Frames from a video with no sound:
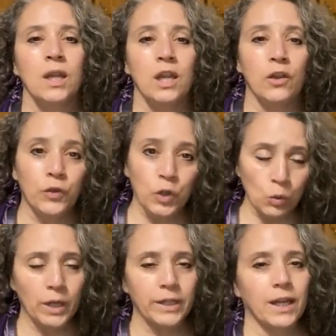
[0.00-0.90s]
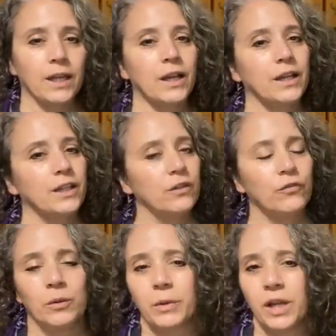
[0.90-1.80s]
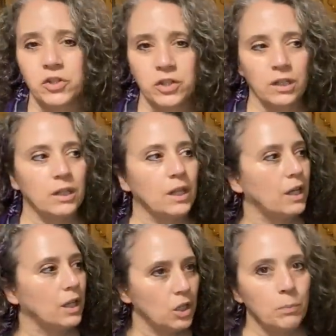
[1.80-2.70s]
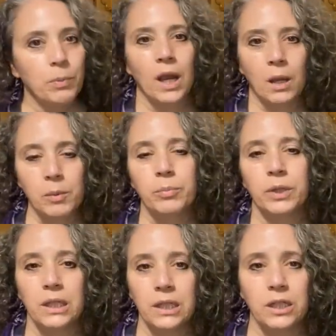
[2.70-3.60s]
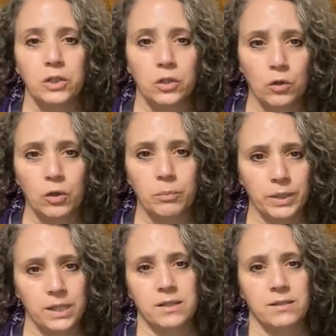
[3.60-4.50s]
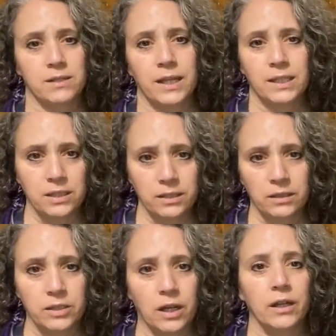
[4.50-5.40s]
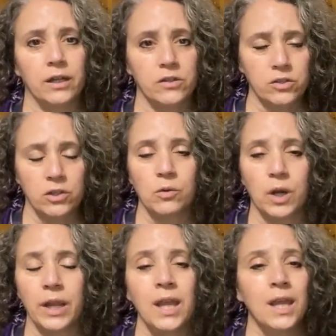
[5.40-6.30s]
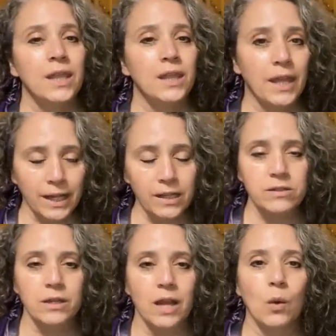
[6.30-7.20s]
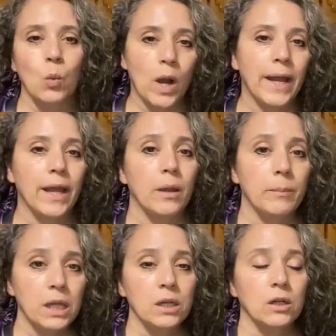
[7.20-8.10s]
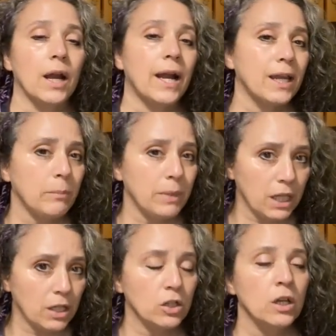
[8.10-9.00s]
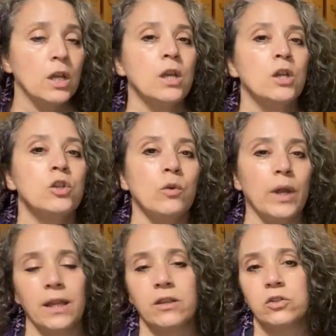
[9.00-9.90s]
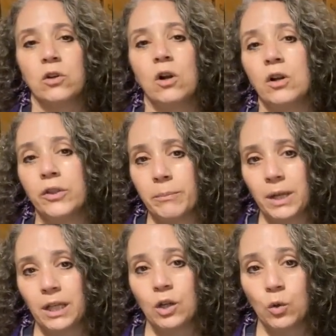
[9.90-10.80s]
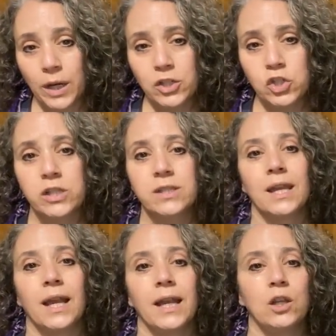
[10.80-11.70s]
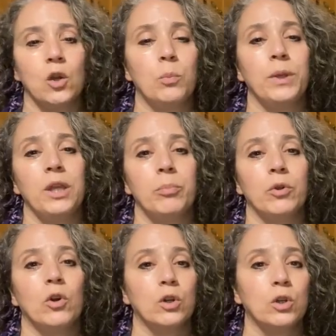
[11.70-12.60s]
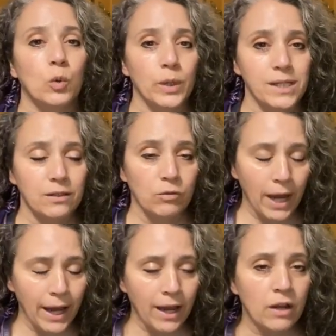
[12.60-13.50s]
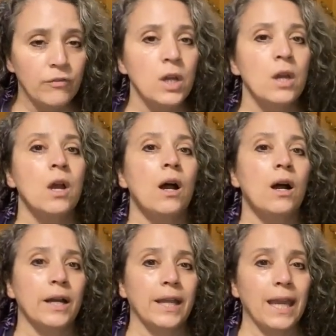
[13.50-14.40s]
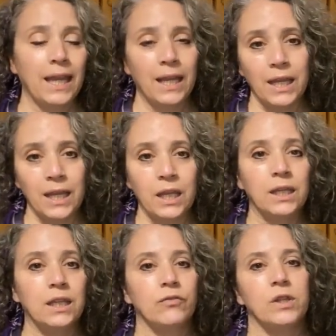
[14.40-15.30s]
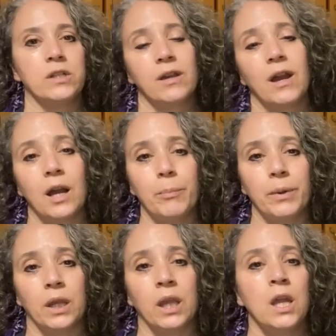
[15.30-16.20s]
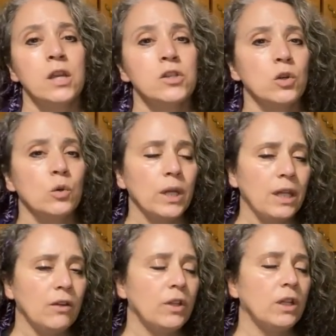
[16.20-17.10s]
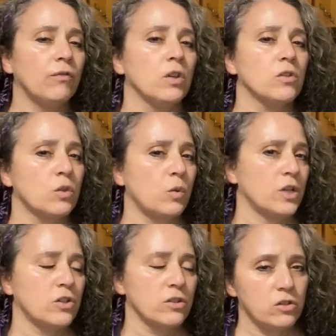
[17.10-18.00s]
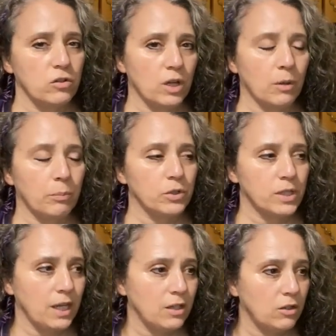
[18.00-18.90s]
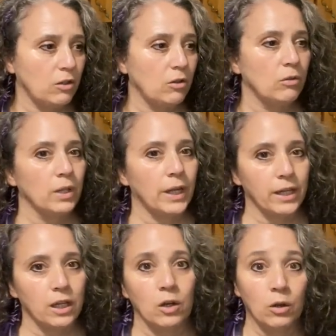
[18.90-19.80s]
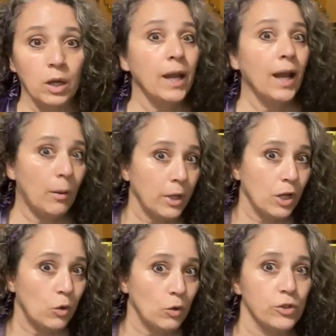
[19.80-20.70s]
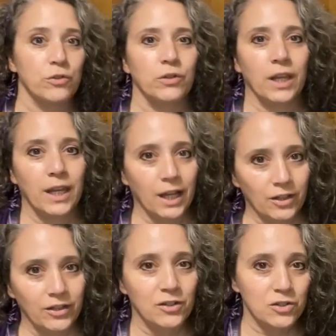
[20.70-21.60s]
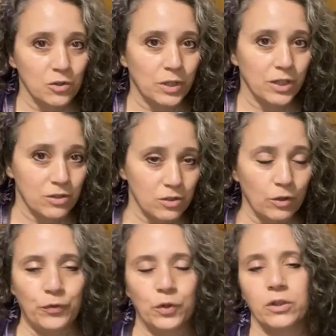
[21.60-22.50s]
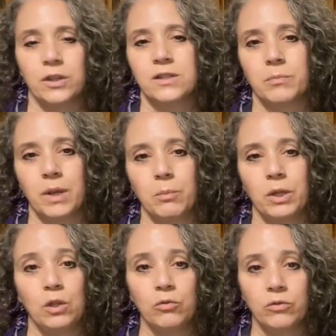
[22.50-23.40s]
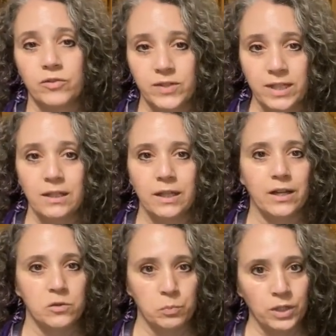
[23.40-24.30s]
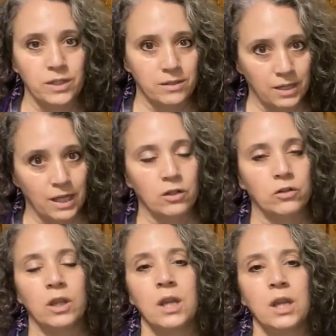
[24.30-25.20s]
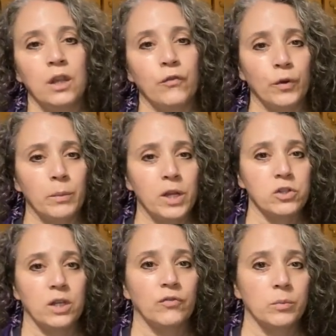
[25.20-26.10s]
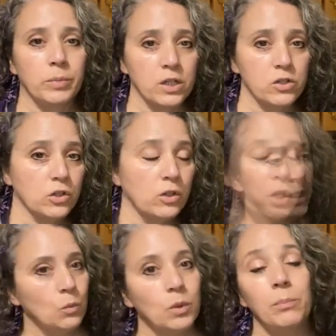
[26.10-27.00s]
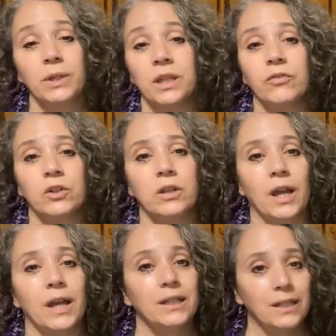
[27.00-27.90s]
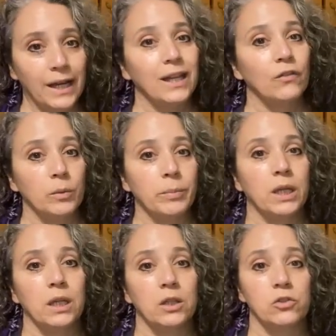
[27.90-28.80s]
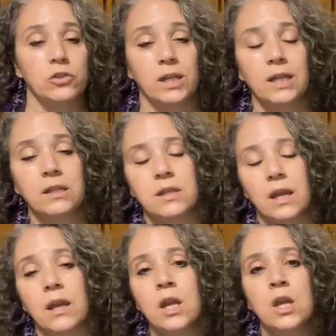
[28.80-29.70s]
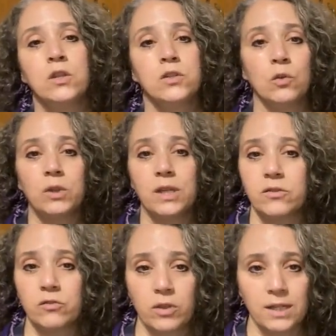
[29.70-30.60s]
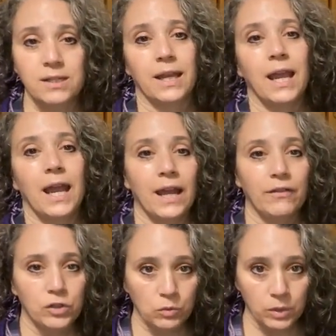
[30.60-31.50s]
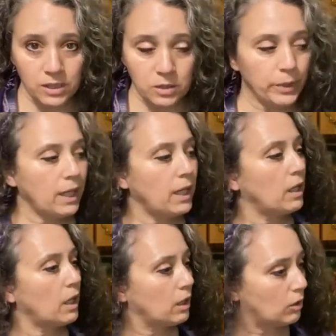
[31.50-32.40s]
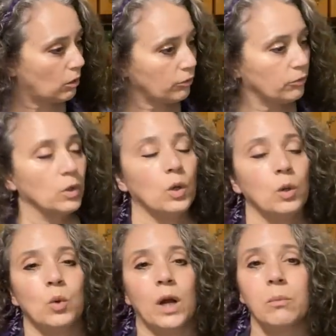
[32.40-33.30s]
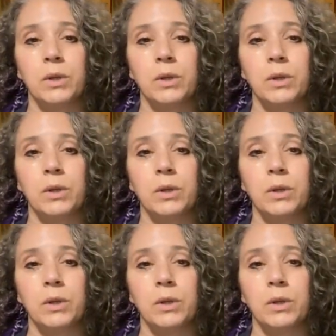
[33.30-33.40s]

If you want that kind of information, then you probably need to go to places like TikTok and so on. That is not why I'm here. I am here to answer all the many questions that I know people are going to have on any given topic. So even if those questions do not pertain to you, like, you know, how many quarts are in a gallon and so on and so forth, because maybe you see that as pretty standard information everybody should know. Well, believe it or not, not everybody understands that. So these are things I have to explain and go through and walk